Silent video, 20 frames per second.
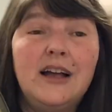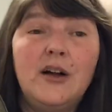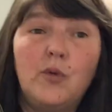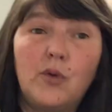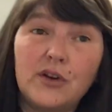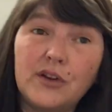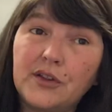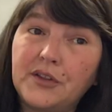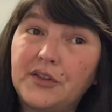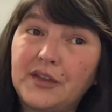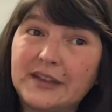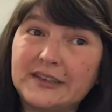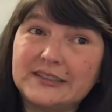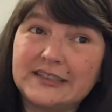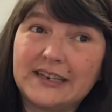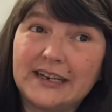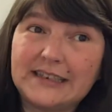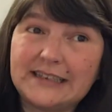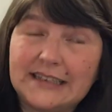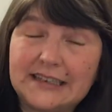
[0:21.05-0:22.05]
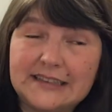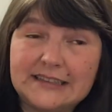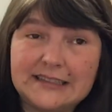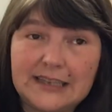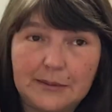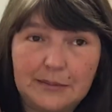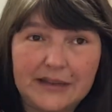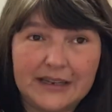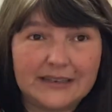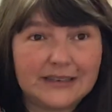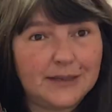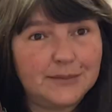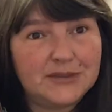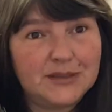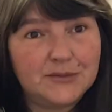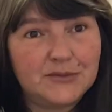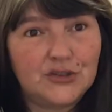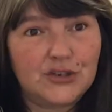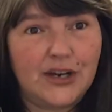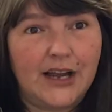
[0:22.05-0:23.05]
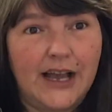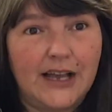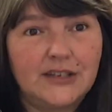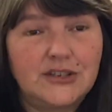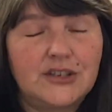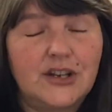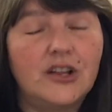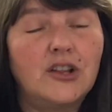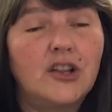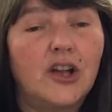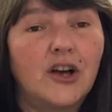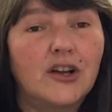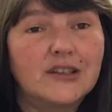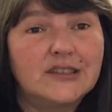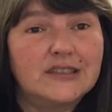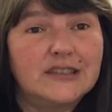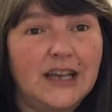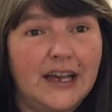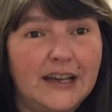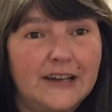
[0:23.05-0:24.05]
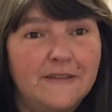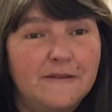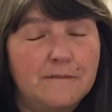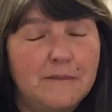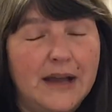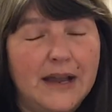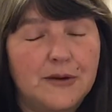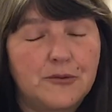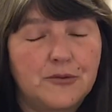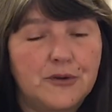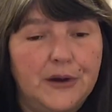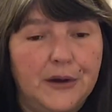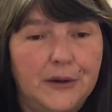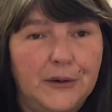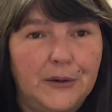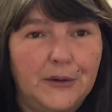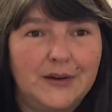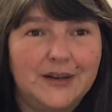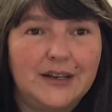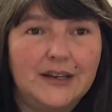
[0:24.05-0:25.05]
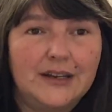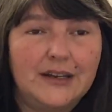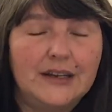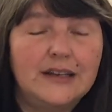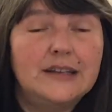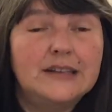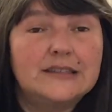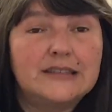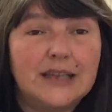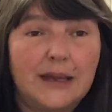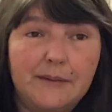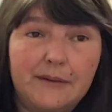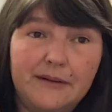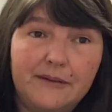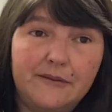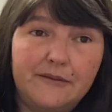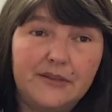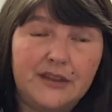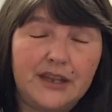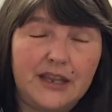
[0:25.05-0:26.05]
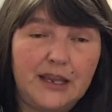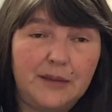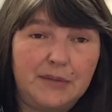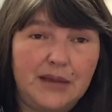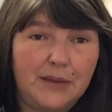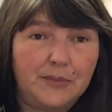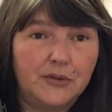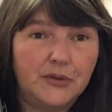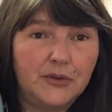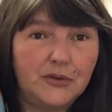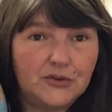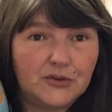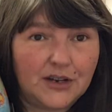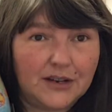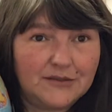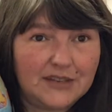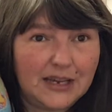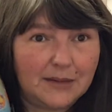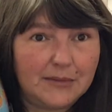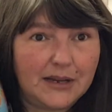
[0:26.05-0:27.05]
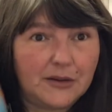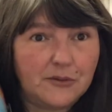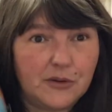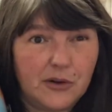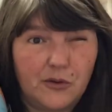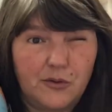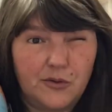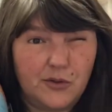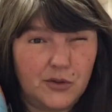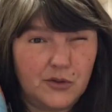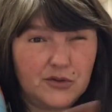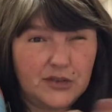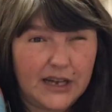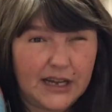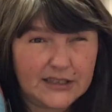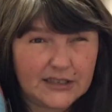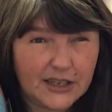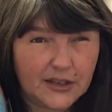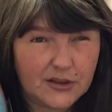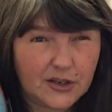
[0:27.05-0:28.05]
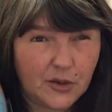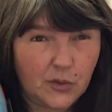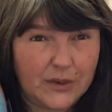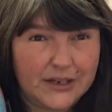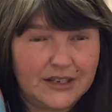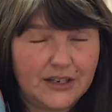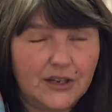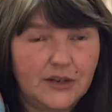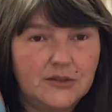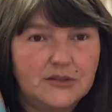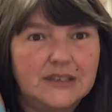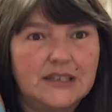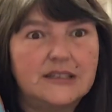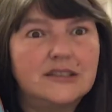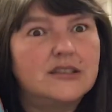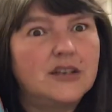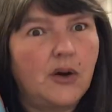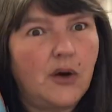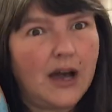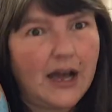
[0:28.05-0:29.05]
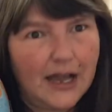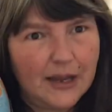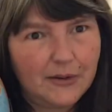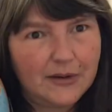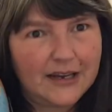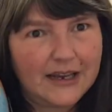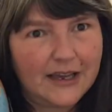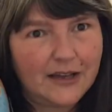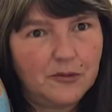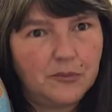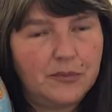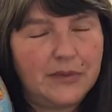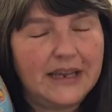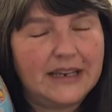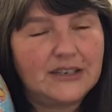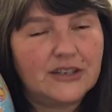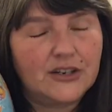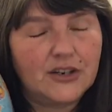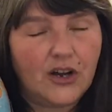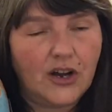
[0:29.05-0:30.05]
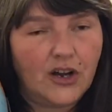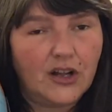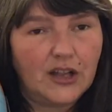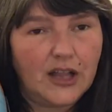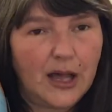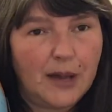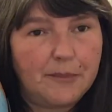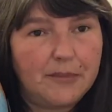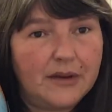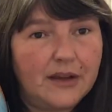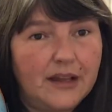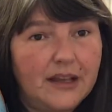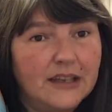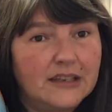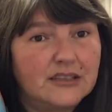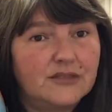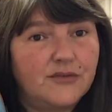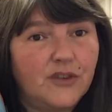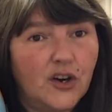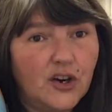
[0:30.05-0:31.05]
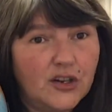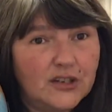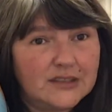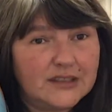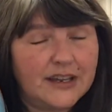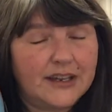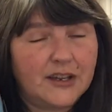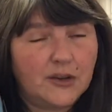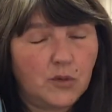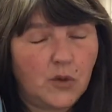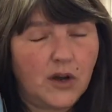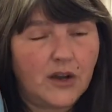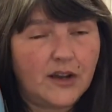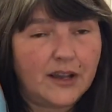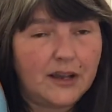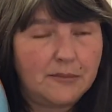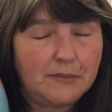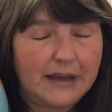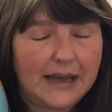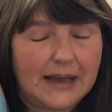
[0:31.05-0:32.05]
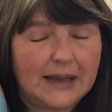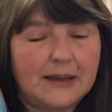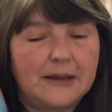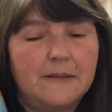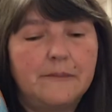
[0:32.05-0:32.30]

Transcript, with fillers: One of the things that I did is I picked up some trash alongside of my road. Some of the people who drive down my road throw trash out their windows, and so I went out and picked it all up as far as I could walk and back.